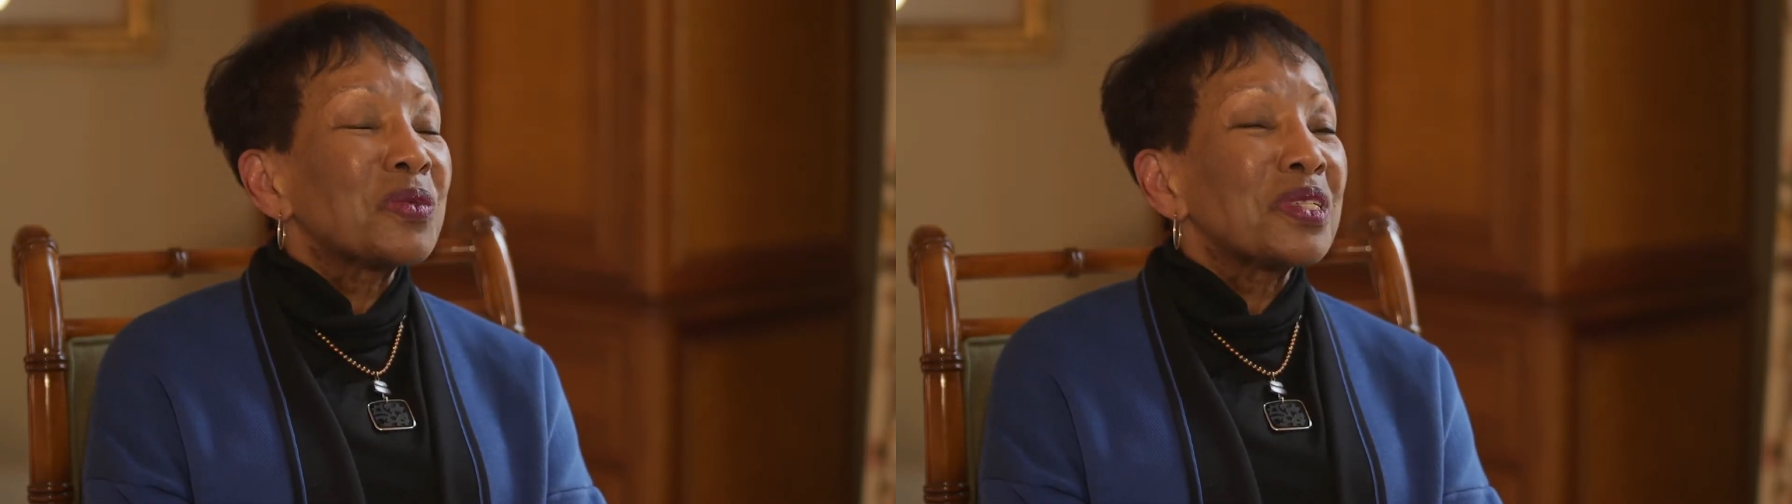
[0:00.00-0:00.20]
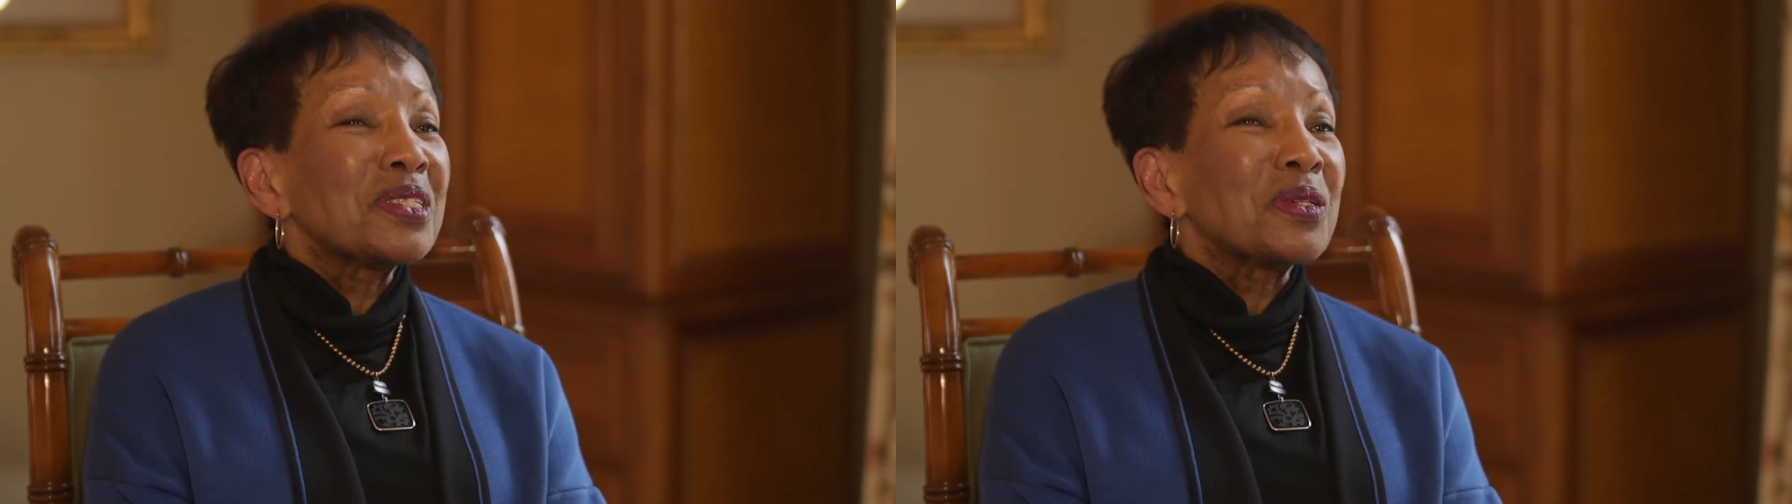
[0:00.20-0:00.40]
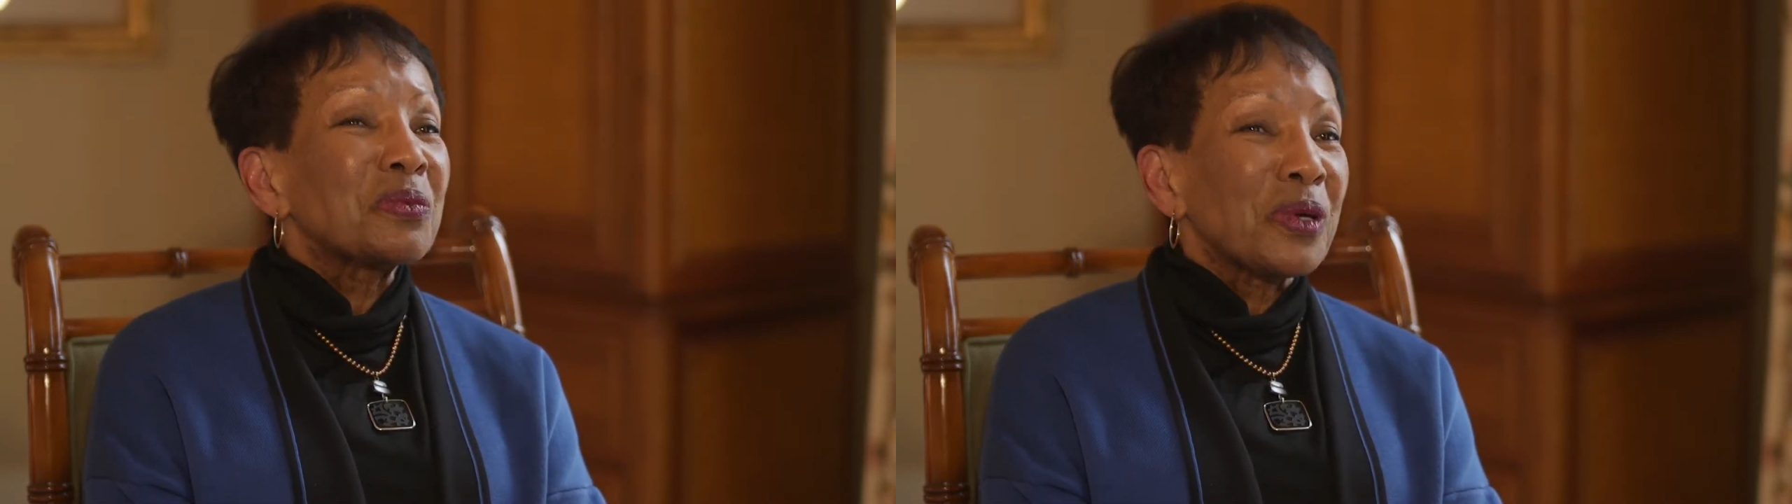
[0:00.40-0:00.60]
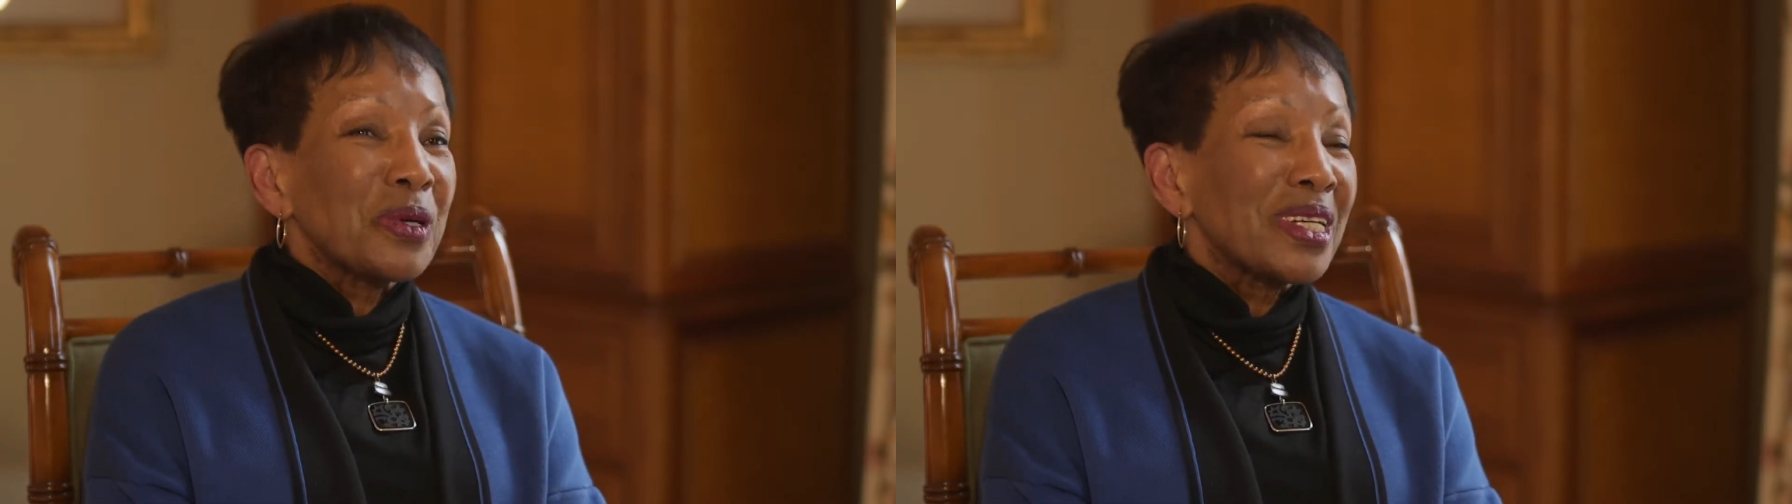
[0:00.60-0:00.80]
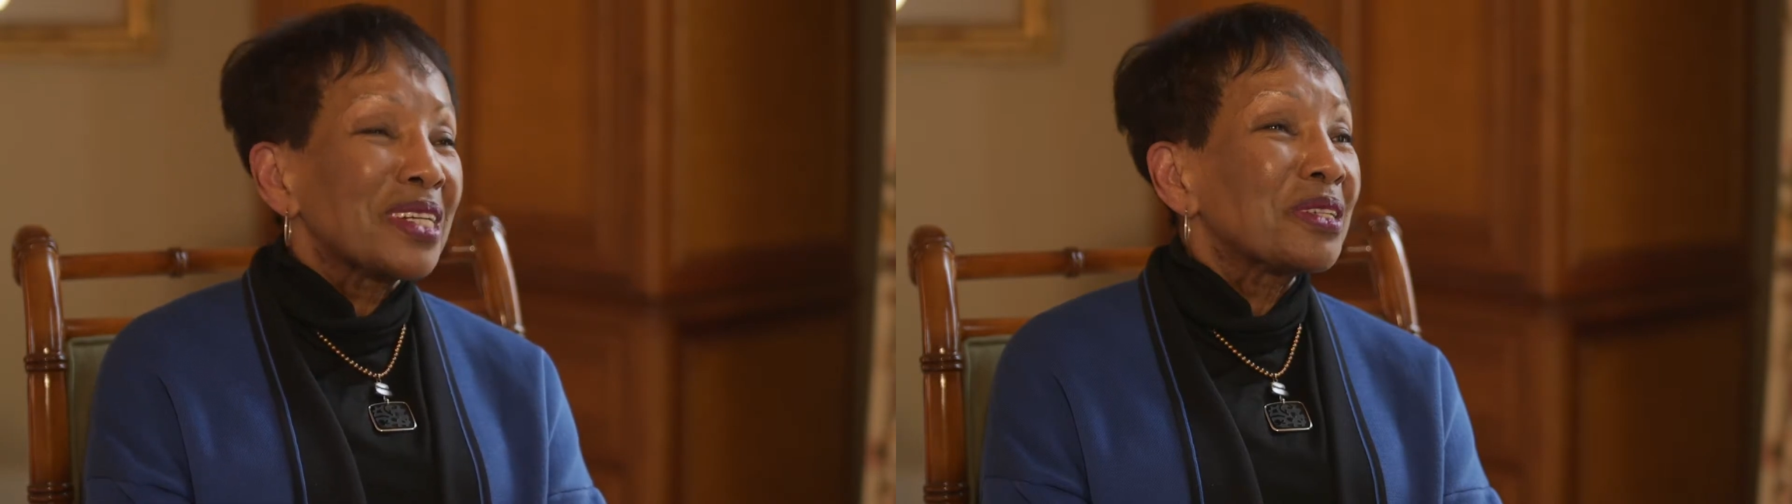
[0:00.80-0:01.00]
was
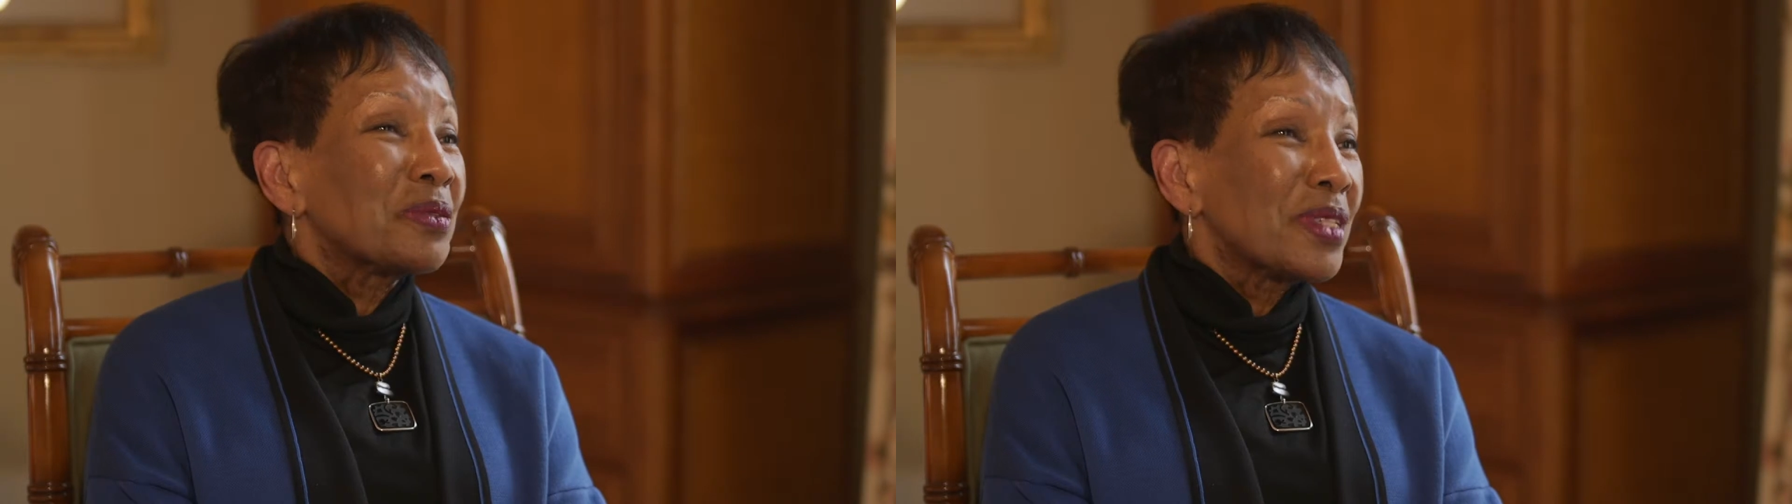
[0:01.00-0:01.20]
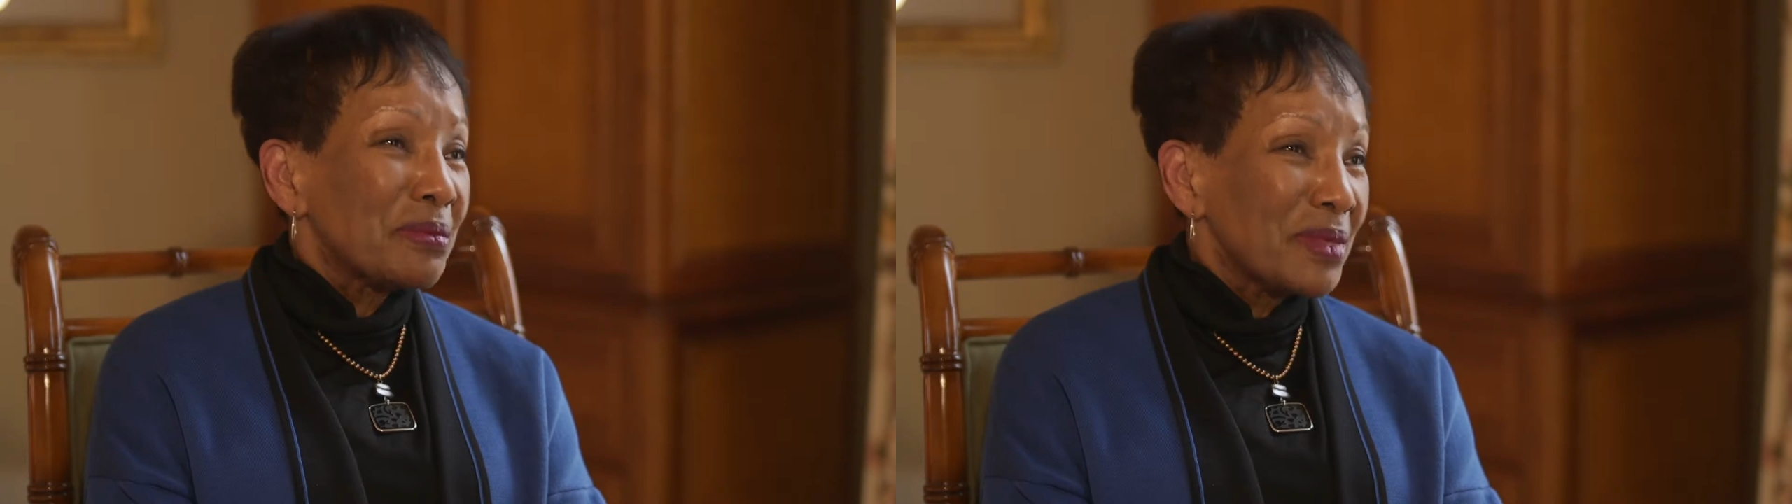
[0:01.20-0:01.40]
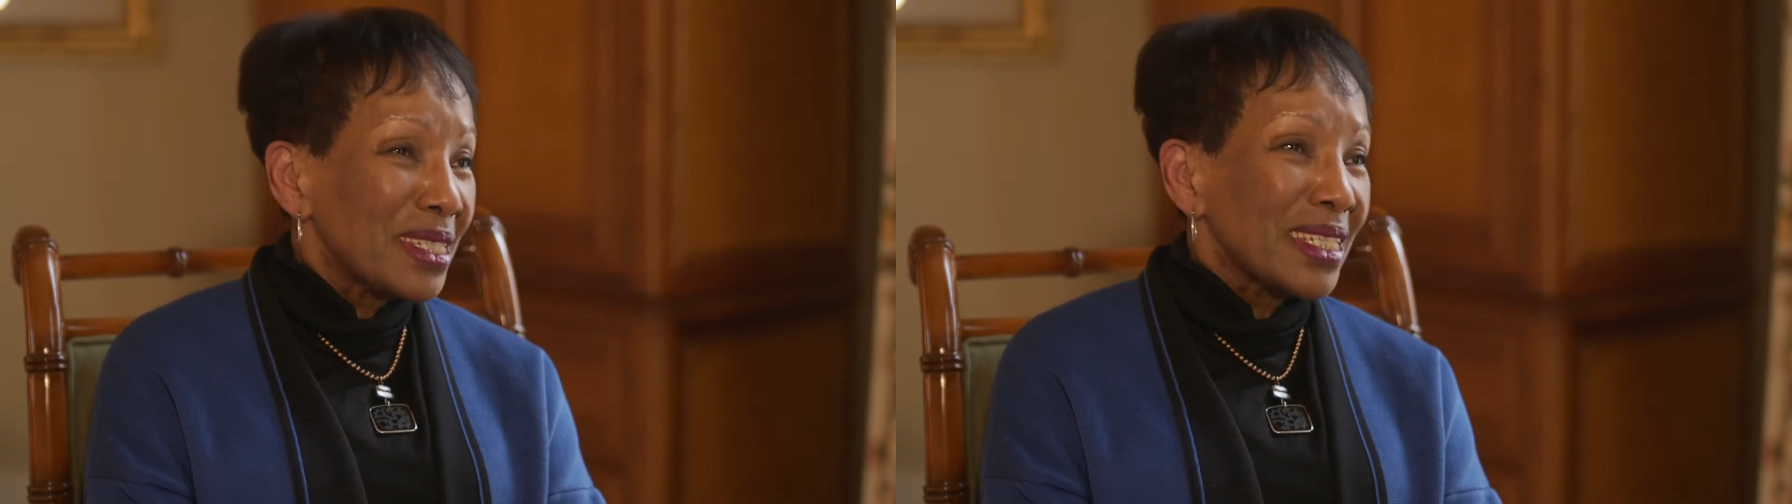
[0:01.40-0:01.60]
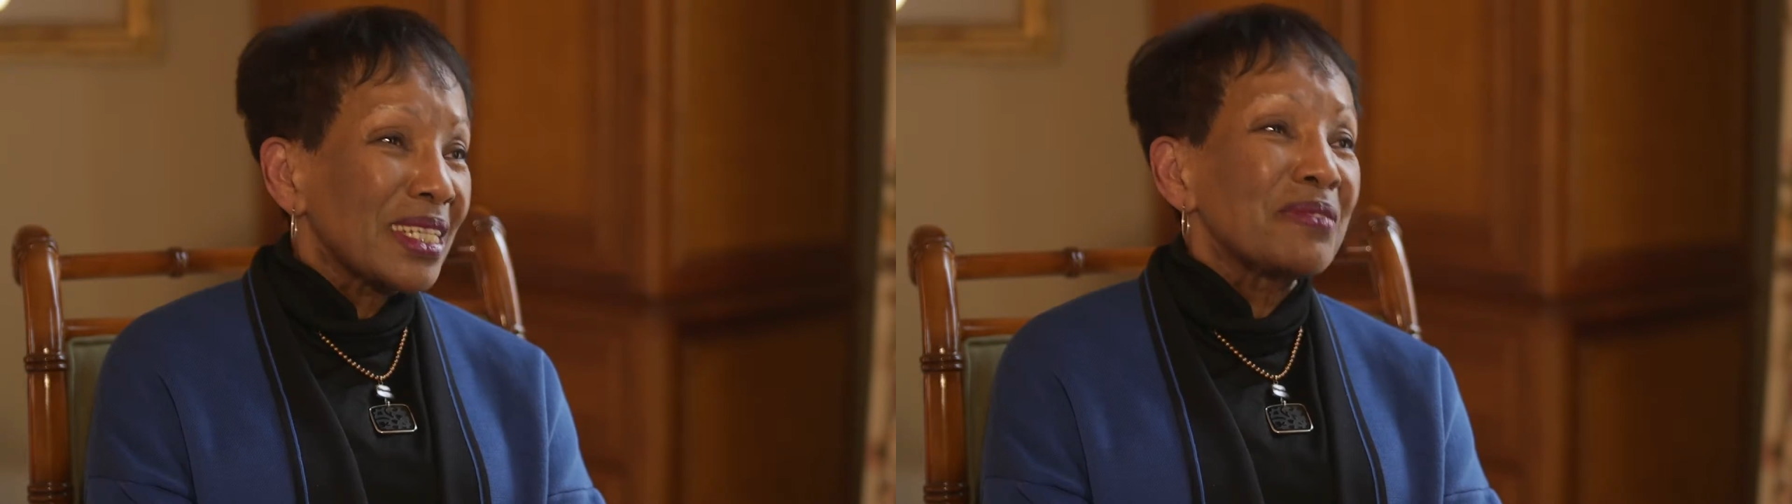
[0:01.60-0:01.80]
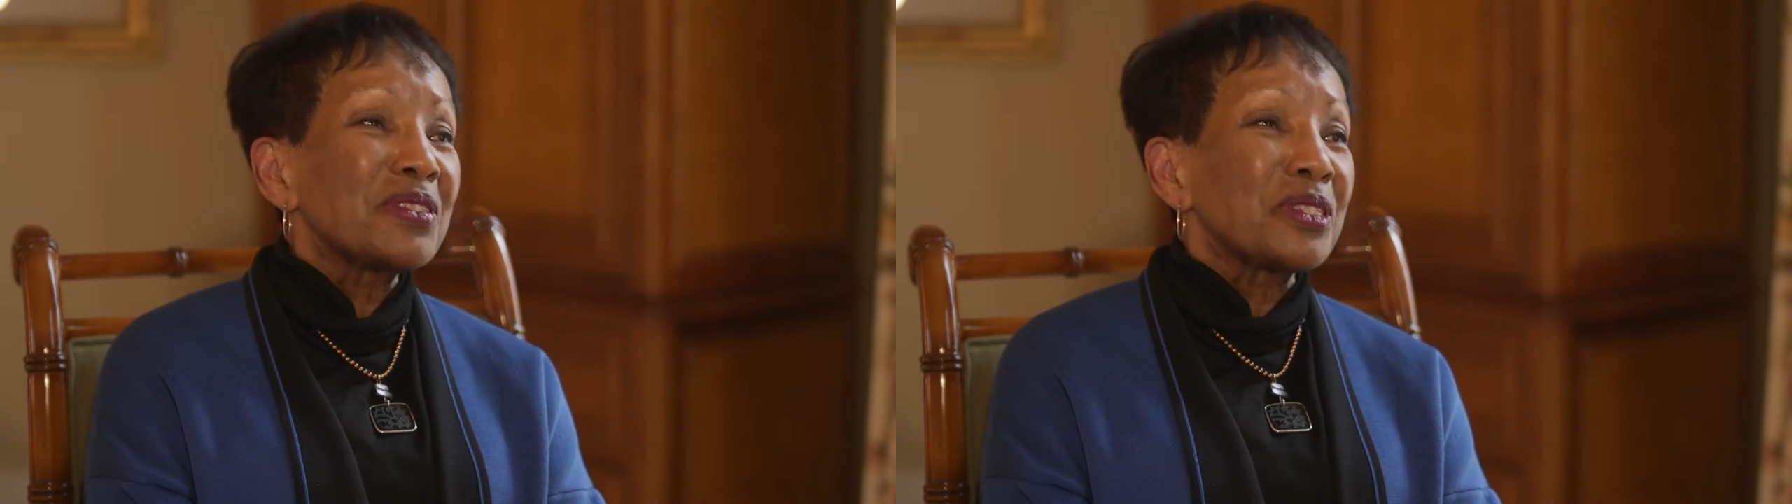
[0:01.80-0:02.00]
working Christmas Eve,